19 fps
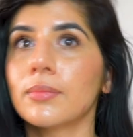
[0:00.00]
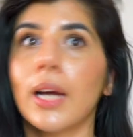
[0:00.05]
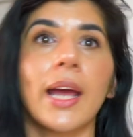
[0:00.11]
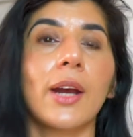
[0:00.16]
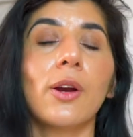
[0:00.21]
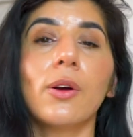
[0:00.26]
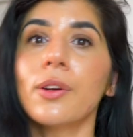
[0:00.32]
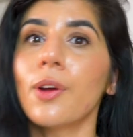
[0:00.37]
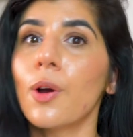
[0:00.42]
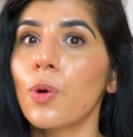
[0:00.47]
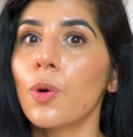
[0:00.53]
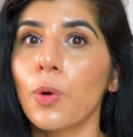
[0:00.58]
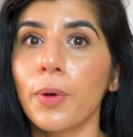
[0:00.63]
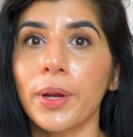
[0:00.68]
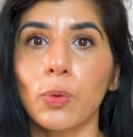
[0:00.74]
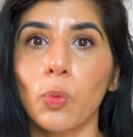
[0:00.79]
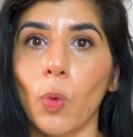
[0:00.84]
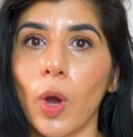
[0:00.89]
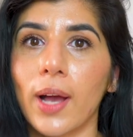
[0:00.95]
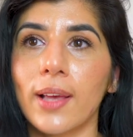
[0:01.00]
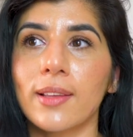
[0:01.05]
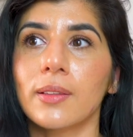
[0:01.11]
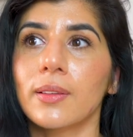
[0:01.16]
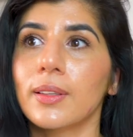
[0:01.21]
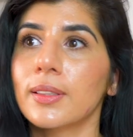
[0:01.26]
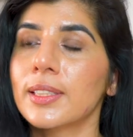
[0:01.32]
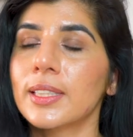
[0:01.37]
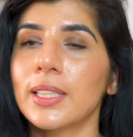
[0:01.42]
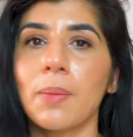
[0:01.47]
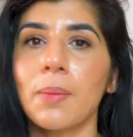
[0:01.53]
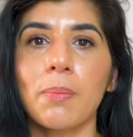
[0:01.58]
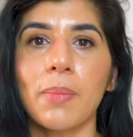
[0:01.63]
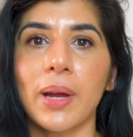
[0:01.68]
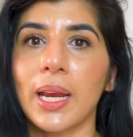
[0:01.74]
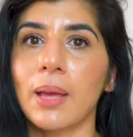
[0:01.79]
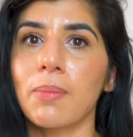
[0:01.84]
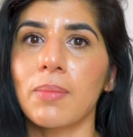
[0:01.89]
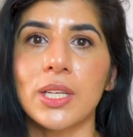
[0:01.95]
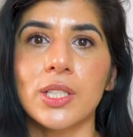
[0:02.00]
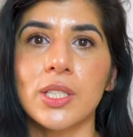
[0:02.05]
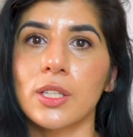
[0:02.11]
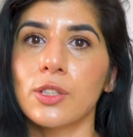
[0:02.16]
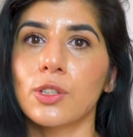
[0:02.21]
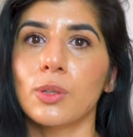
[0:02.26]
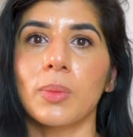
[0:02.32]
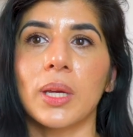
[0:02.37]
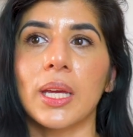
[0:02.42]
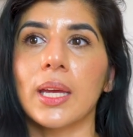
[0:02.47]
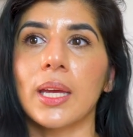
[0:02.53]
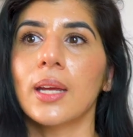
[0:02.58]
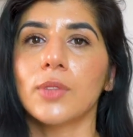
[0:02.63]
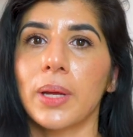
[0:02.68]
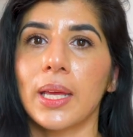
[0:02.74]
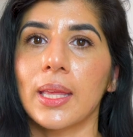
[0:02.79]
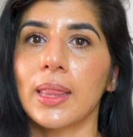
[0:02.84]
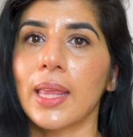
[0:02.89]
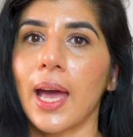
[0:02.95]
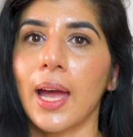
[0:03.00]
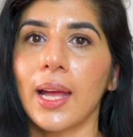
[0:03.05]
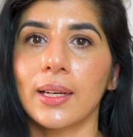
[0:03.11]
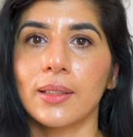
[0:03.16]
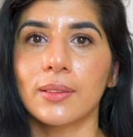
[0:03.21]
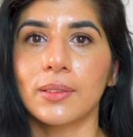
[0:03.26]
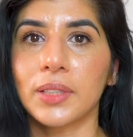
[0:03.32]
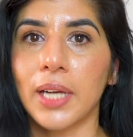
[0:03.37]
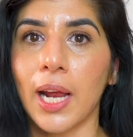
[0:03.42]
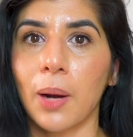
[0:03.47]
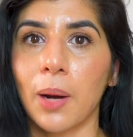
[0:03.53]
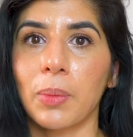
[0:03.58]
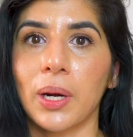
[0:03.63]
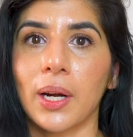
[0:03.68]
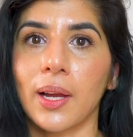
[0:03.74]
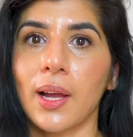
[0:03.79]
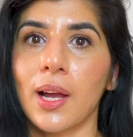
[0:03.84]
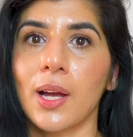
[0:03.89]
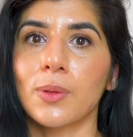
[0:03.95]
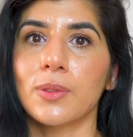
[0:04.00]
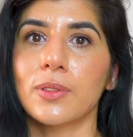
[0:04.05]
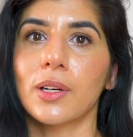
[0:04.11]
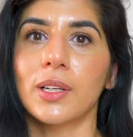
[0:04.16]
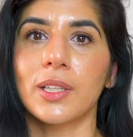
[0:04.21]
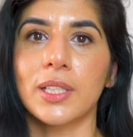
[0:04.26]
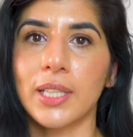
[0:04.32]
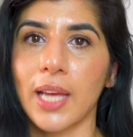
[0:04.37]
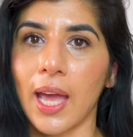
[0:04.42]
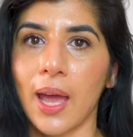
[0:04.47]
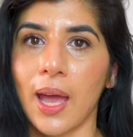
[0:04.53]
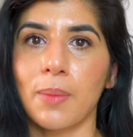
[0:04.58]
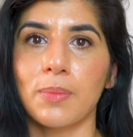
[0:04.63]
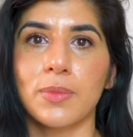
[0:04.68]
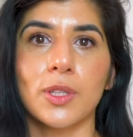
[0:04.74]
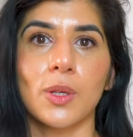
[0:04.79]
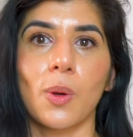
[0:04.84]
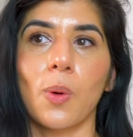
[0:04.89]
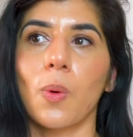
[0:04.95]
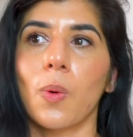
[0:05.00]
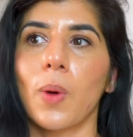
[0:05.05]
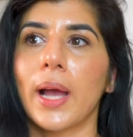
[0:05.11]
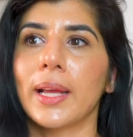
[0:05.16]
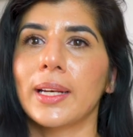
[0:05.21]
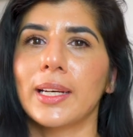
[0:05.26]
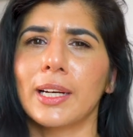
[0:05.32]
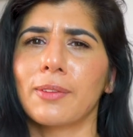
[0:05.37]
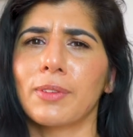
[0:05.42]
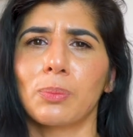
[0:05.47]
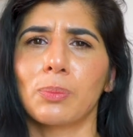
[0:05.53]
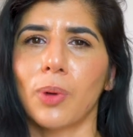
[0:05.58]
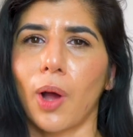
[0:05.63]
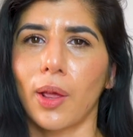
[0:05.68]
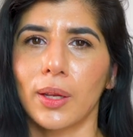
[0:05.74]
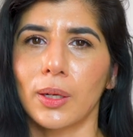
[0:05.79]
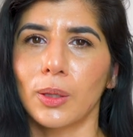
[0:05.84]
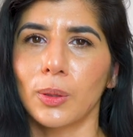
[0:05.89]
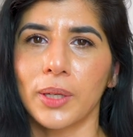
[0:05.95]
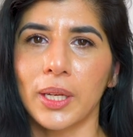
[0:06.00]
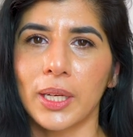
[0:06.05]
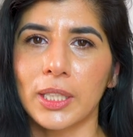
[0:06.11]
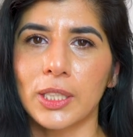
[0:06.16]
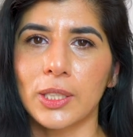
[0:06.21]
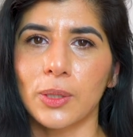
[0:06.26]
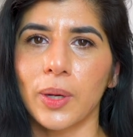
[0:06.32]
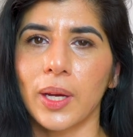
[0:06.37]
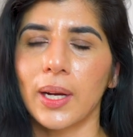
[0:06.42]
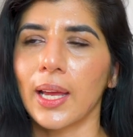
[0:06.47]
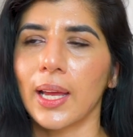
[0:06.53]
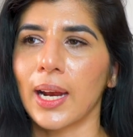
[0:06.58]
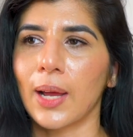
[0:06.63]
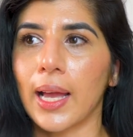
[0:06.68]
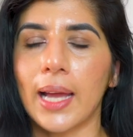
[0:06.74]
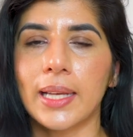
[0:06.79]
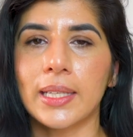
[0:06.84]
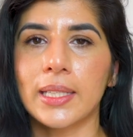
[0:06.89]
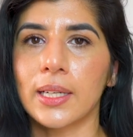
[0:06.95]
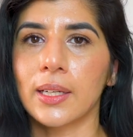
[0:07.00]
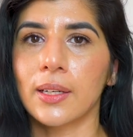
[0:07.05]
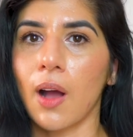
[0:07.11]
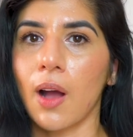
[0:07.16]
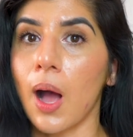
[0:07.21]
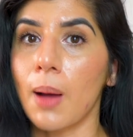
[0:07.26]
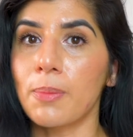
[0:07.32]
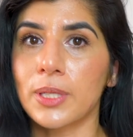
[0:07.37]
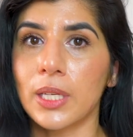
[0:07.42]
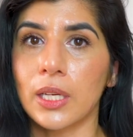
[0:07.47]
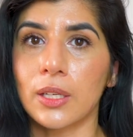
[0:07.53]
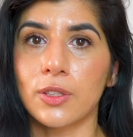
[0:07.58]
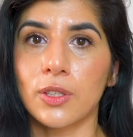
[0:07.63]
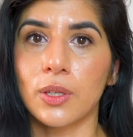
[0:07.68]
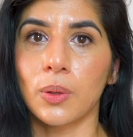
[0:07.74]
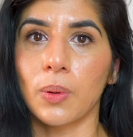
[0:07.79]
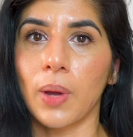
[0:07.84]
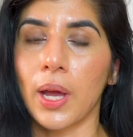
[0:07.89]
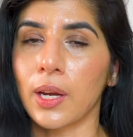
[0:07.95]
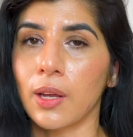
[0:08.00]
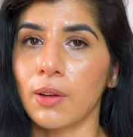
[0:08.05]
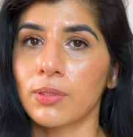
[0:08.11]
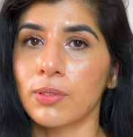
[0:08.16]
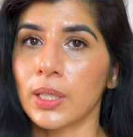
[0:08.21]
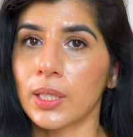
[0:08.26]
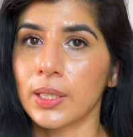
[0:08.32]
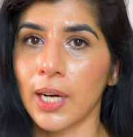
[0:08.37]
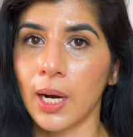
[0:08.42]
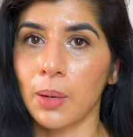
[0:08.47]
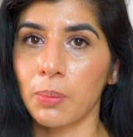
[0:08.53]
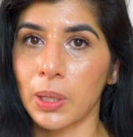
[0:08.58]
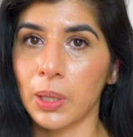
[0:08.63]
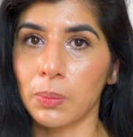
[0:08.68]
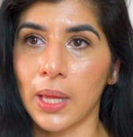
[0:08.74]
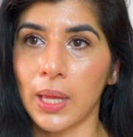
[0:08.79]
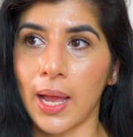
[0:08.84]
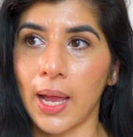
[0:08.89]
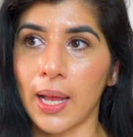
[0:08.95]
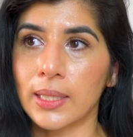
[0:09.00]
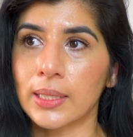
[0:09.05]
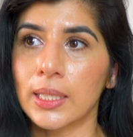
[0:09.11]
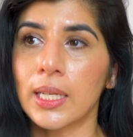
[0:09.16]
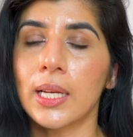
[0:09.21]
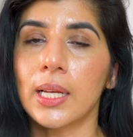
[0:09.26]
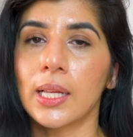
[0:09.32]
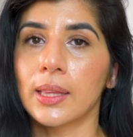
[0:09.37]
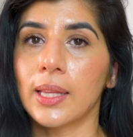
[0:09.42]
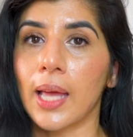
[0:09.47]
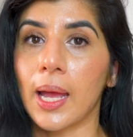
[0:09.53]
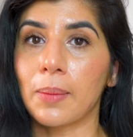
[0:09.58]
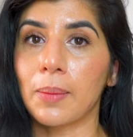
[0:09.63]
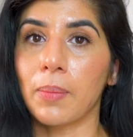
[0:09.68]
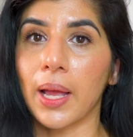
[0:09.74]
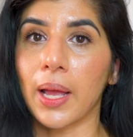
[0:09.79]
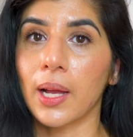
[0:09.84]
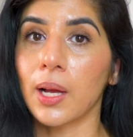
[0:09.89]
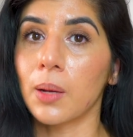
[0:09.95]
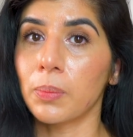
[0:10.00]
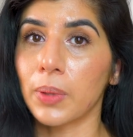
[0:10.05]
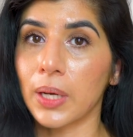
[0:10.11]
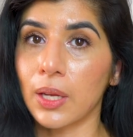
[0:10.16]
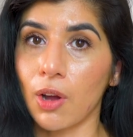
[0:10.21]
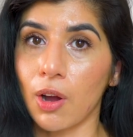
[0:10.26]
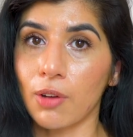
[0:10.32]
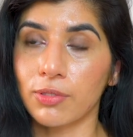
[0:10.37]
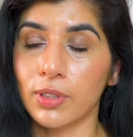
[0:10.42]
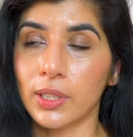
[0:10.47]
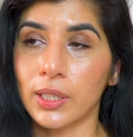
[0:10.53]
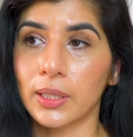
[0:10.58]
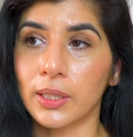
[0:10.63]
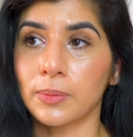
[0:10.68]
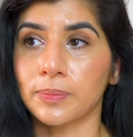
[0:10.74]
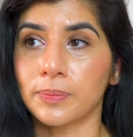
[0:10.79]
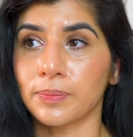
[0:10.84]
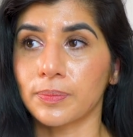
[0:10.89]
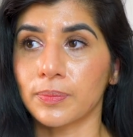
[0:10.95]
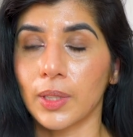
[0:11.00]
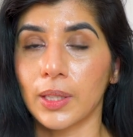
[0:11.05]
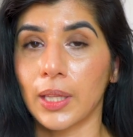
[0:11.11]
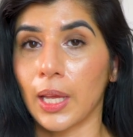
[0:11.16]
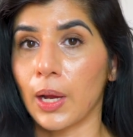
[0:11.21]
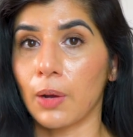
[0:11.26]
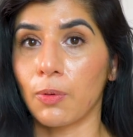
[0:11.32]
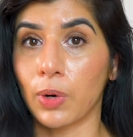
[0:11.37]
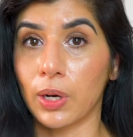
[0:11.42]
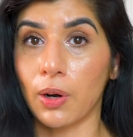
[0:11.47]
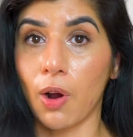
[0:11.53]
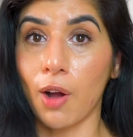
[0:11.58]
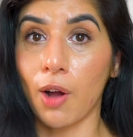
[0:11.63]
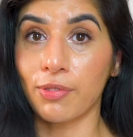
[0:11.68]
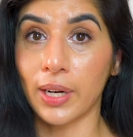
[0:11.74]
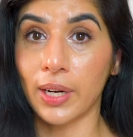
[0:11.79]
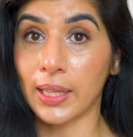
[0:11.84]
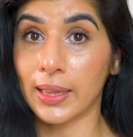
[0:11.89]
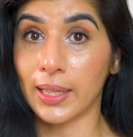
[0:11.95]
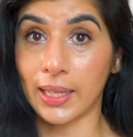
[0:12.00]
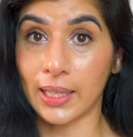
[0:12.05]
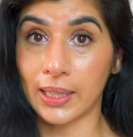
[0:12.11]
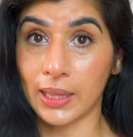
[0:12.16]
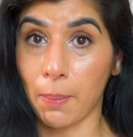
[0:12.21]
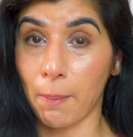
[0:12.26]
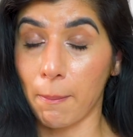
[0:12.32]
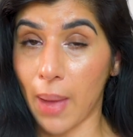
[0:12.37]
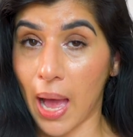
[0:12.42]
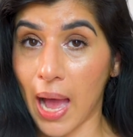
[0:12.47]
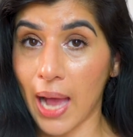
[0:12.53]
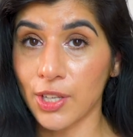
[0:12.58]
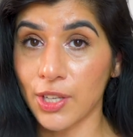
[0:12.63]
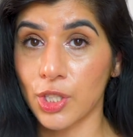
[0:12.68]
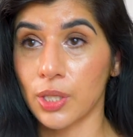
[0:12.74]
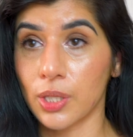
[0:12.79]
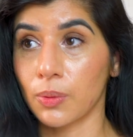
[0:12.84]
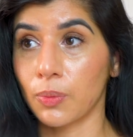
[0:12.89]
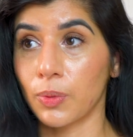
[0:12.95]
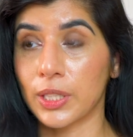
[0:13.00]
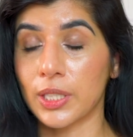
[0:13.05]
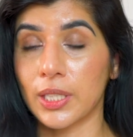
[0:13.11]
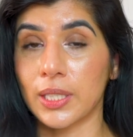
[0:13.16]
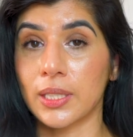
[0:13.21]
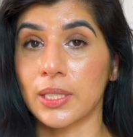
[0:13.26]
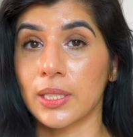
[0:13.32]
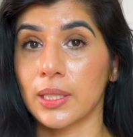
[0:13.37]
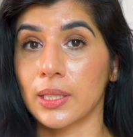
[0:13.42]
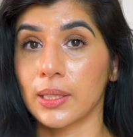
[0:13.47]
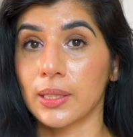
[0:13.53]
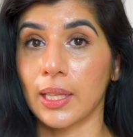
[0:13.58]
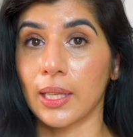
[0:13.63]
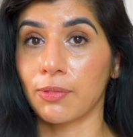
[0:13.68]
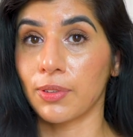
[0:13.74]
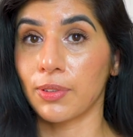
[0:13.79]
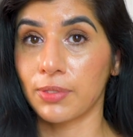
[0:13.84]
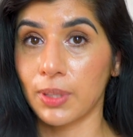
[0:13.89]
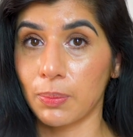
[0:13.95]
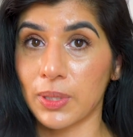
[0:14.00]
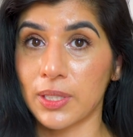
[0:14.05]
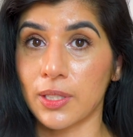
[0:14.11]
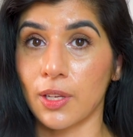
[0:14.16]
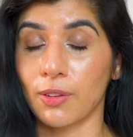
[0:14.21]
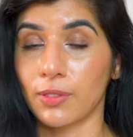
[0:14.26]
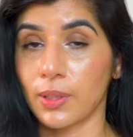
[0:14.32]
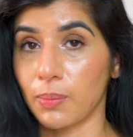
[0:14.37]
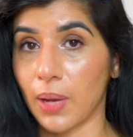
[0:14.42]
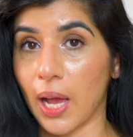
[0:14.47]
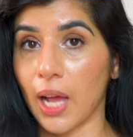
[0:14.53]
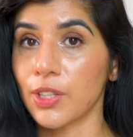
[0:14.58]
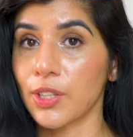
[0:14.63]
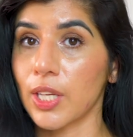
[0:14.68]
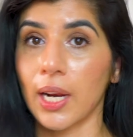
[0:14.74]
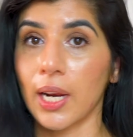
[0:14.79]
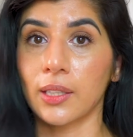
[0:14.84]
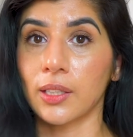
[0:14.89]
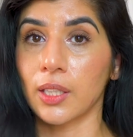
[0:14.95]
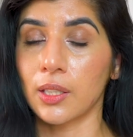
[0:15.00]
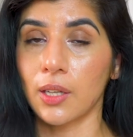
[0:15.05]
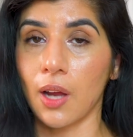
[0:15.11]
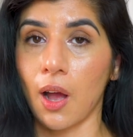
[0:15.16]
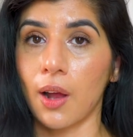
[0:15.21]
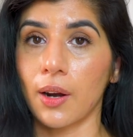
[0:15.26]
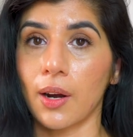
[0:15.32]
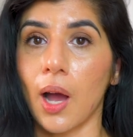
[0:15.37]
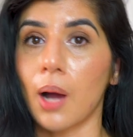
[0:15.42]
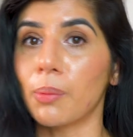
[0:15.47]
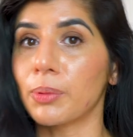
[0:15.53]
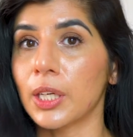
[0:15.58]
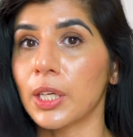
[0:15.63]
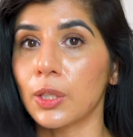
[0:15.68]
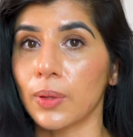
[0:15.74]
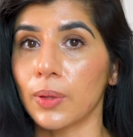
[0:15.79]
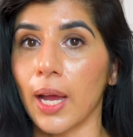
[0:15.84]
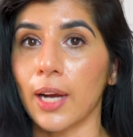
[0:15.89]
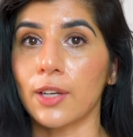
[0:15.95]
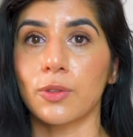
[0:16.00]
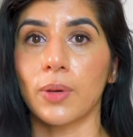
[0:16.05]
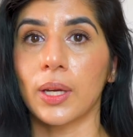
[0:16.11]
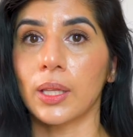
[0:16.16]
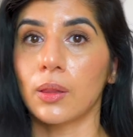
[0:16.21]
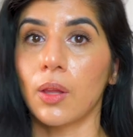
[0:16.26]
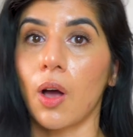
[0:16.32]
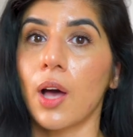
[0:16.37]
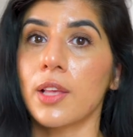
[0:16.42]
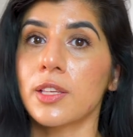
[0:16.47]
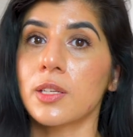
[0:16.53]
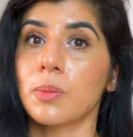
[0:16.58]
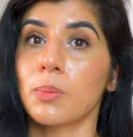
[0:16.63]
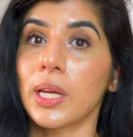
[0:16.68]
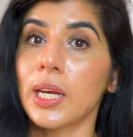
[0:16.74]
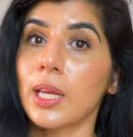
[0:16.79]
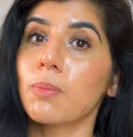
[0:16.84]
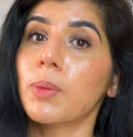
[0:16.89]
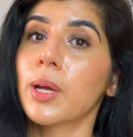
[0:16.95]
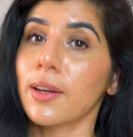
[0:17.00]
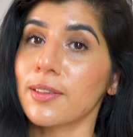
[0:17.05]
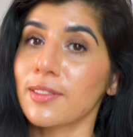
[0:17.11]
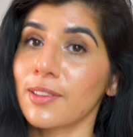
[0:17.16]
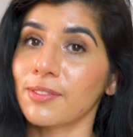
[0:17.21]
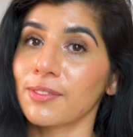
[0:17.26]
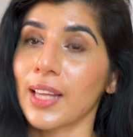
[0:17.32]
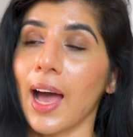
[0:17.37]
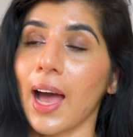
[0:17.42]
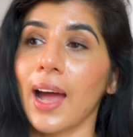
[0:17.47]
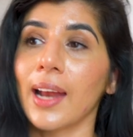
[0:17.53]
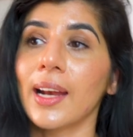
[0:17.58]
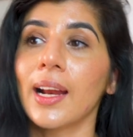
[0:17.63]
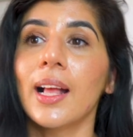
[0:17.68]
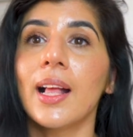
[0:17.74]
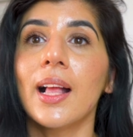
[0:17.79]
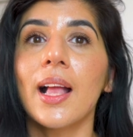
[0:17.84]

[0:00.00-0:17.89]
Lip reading: I don't know who it was, somebody mentioned to me that retirement accounts are scams. So I didn't even bother looking into it, and I didn't opt into any of the retirement plan that my company offered. They were offering like the match, which is the 50% of the match, and I did not opt into that. So I lost money because of that.